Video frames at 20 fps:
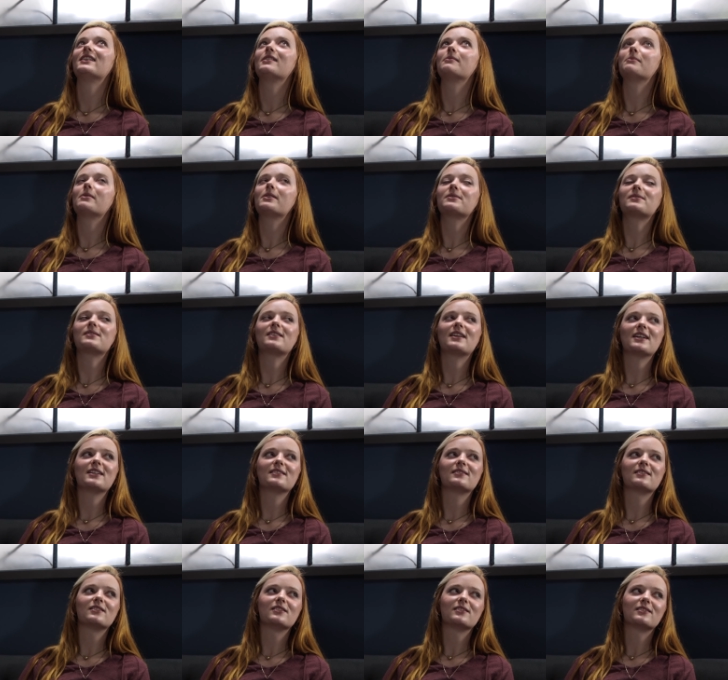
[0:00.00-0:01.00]
Most
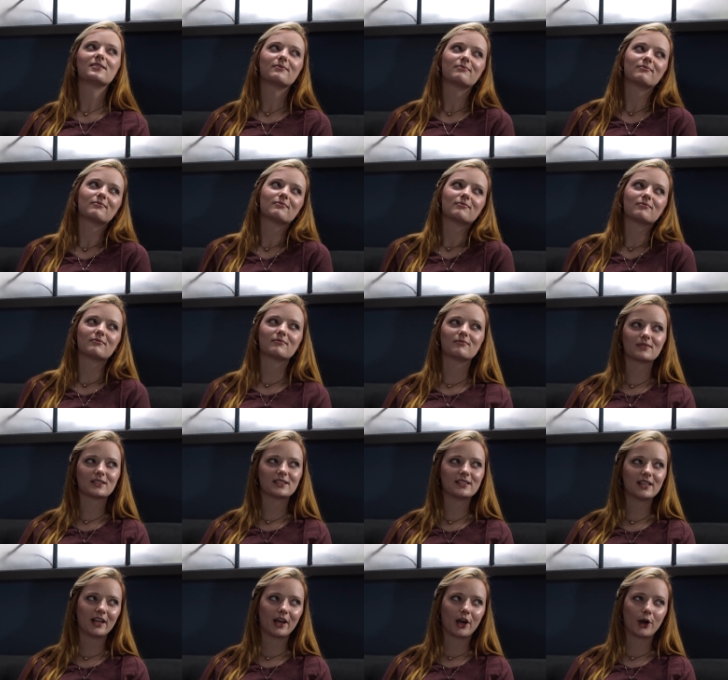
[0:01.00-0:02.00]
days I just
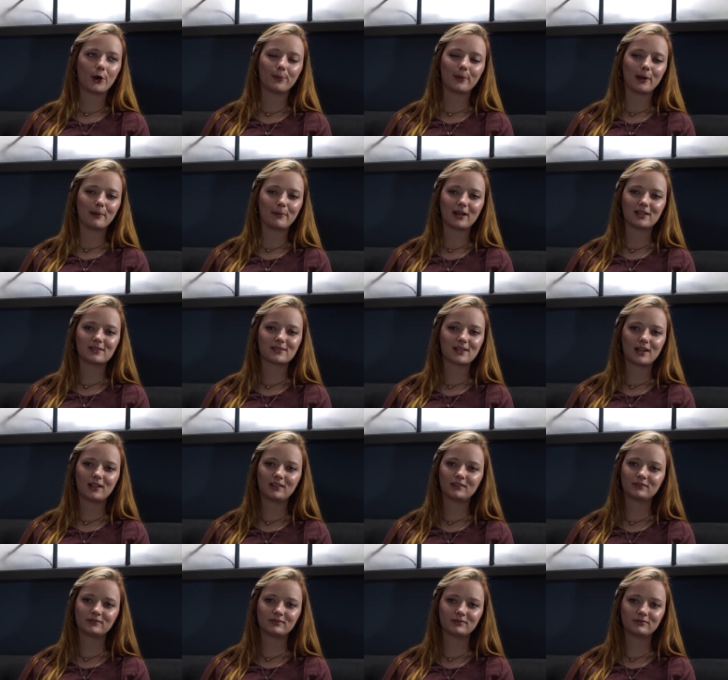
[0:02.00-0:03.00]
sit at home by
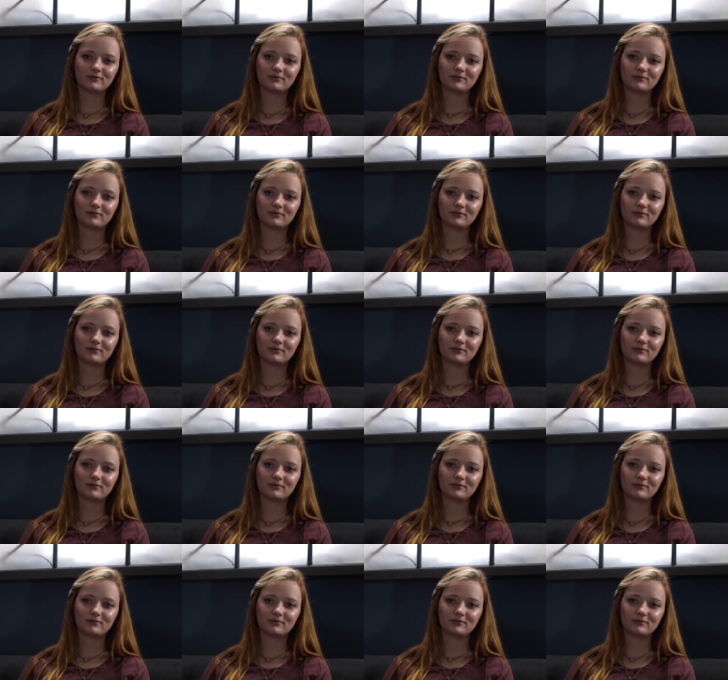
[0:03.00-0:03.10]
myself.